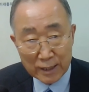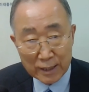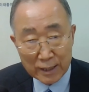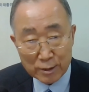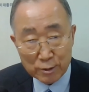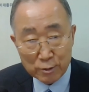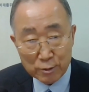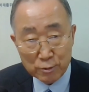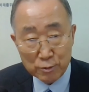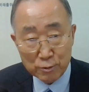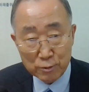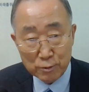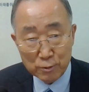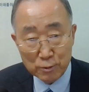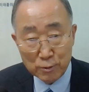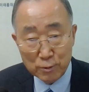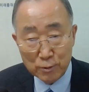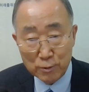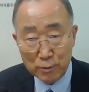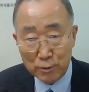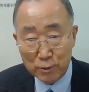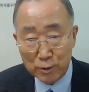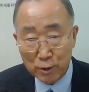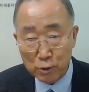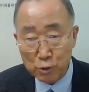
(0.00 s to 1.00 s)

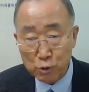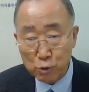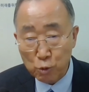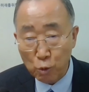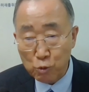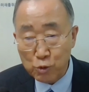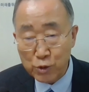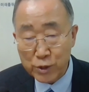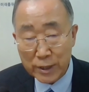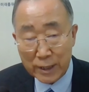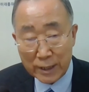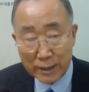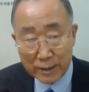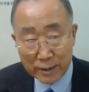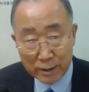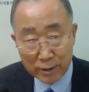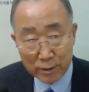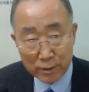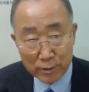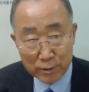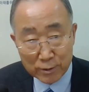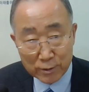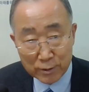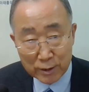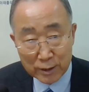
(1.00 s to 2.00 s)
to the
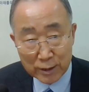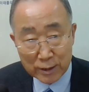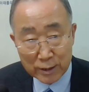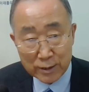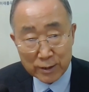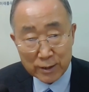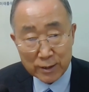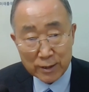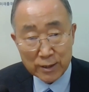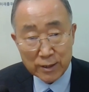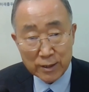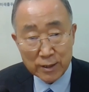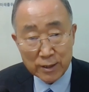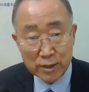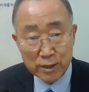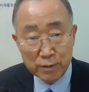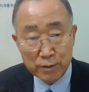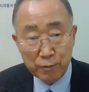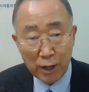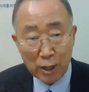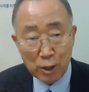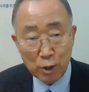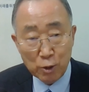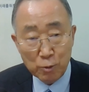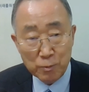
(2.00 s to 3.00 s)
societal
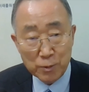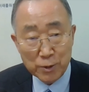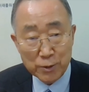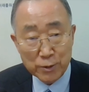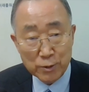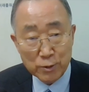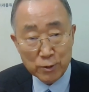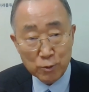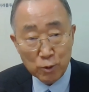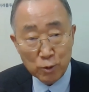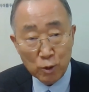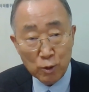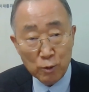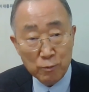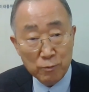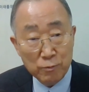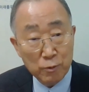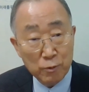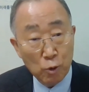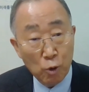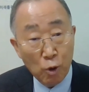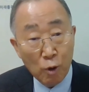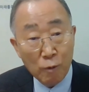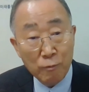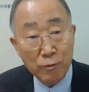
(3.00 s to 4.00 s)
development
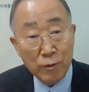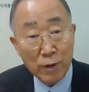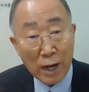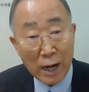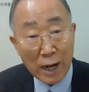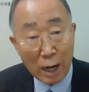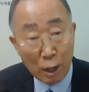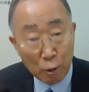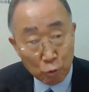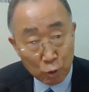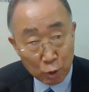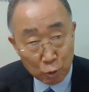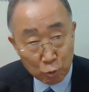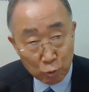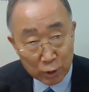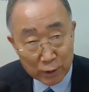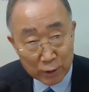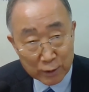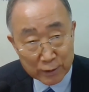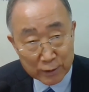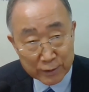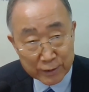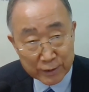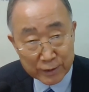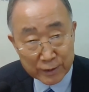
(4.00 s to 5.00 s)
of our
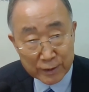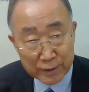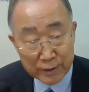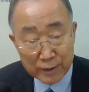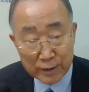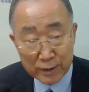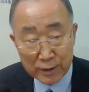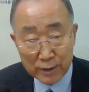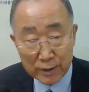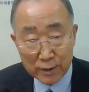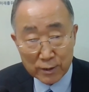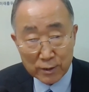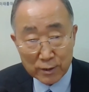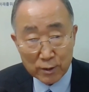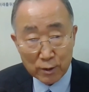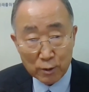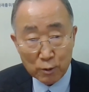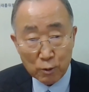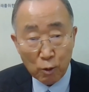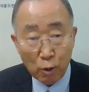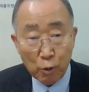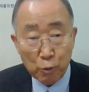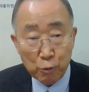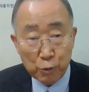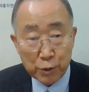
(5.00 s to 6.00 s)
world. The
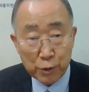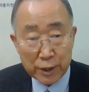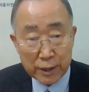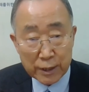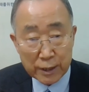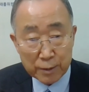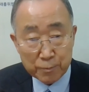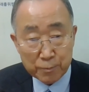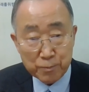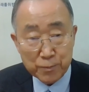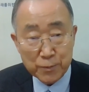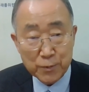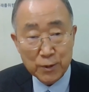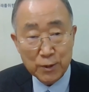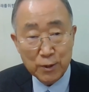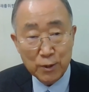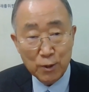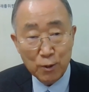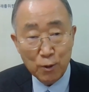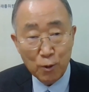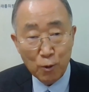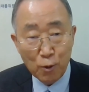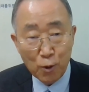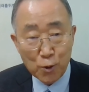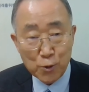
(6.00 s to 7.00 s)
Korea
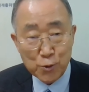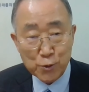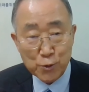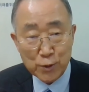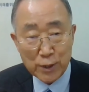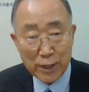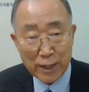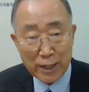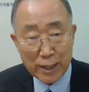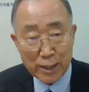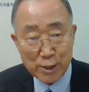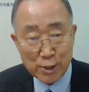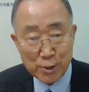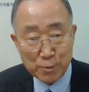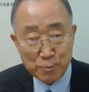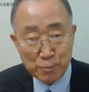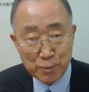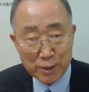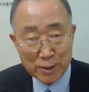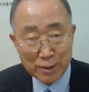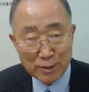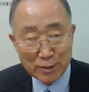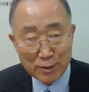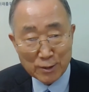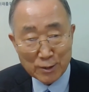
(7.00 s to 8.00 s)
also has
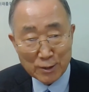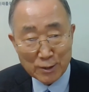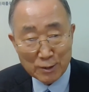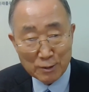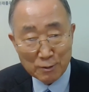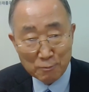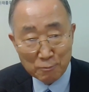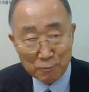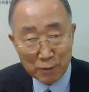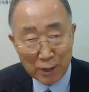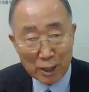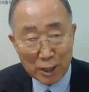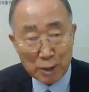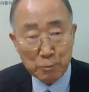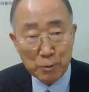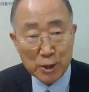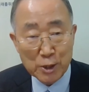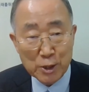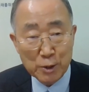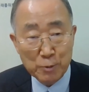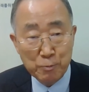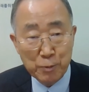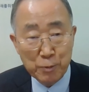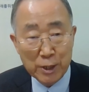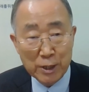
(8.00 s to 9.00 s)
been very
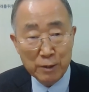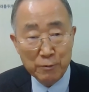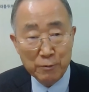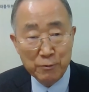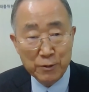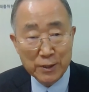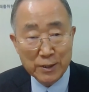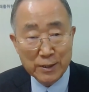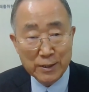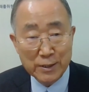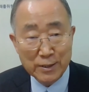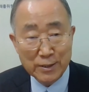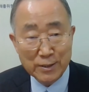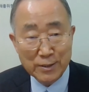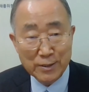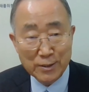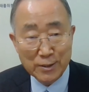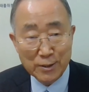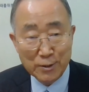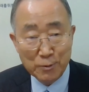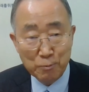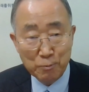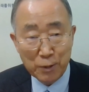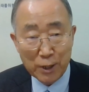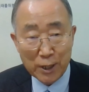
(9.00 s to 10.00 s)
much benefited
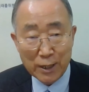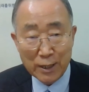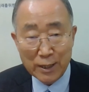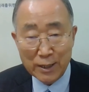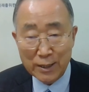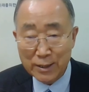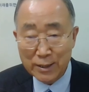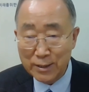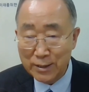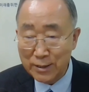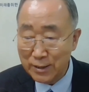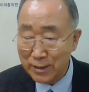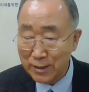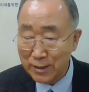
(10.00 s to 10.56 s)
by